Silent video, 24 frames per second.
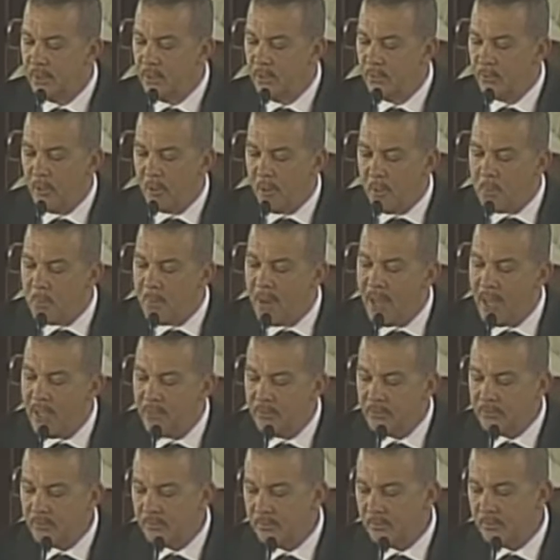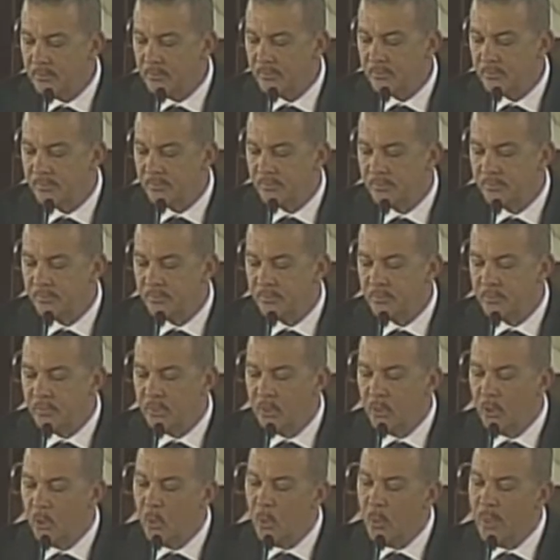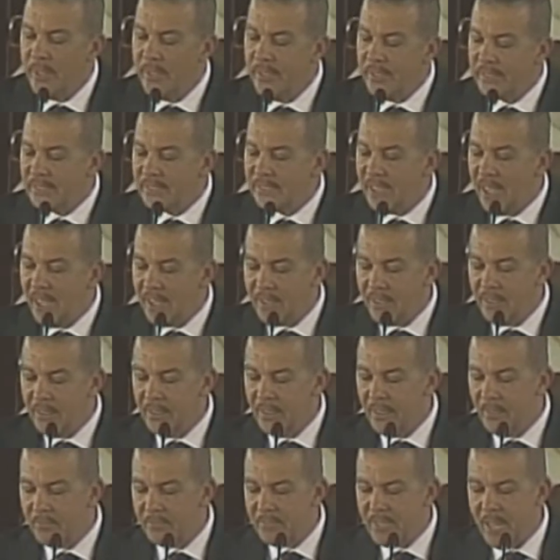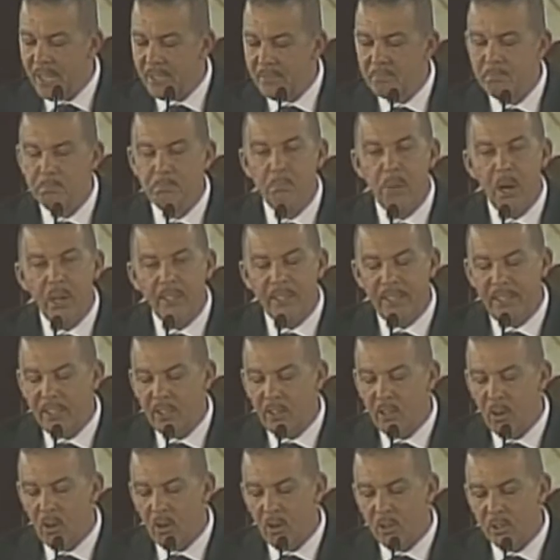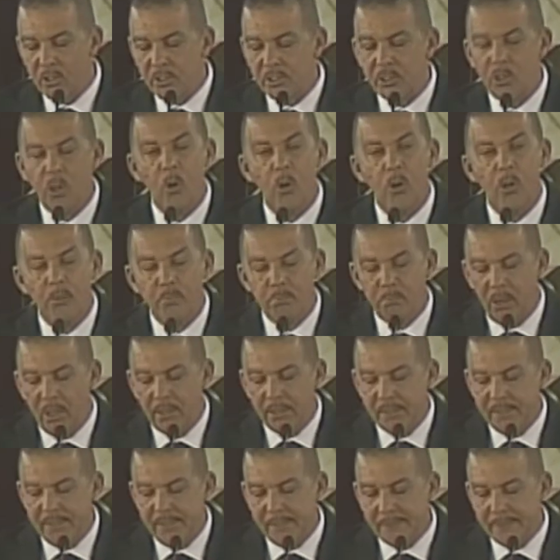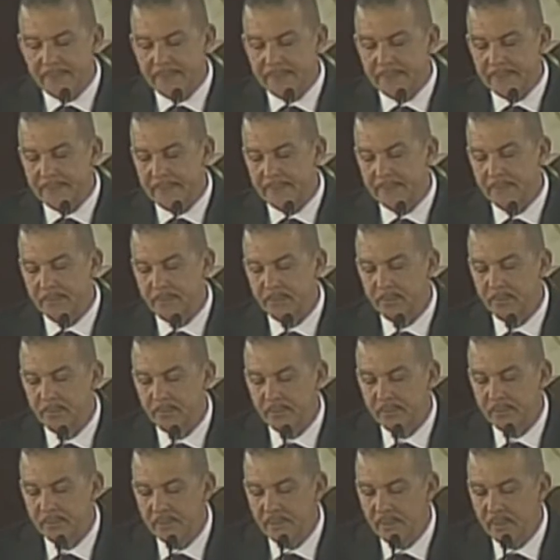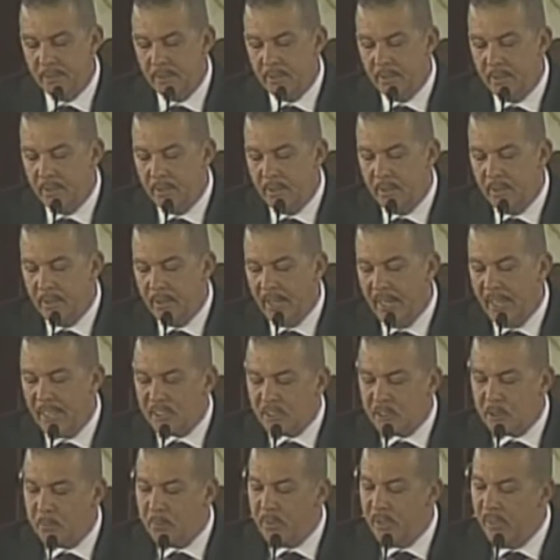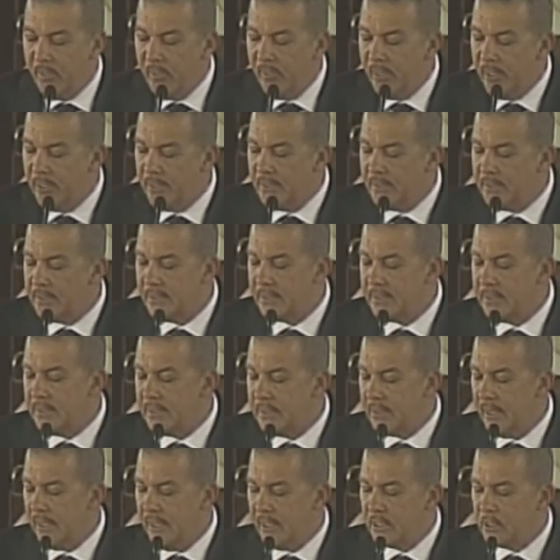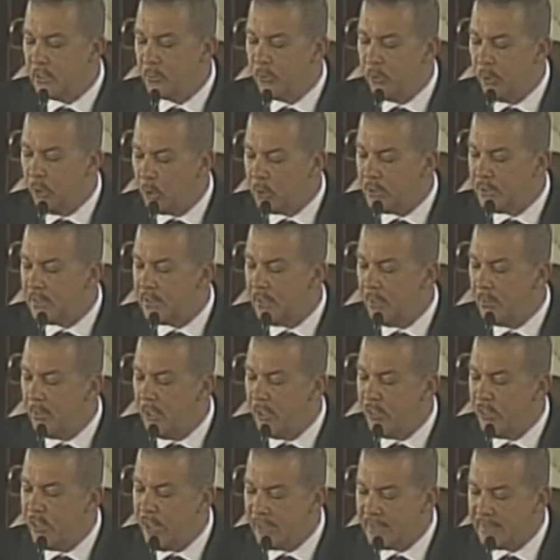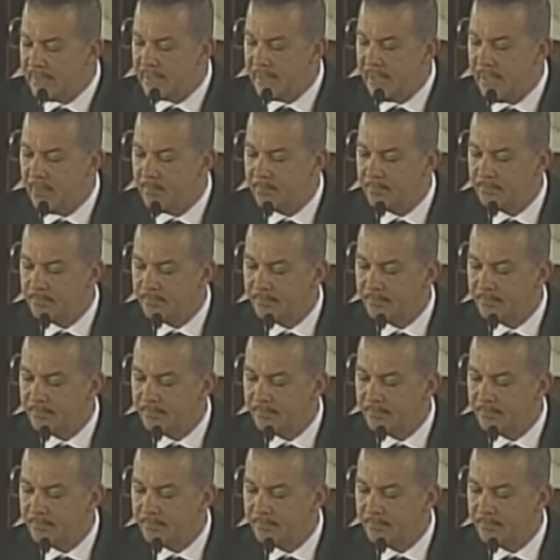for a man who in the saddle of that bucking horse called politics experienced its flotsam and jetsam,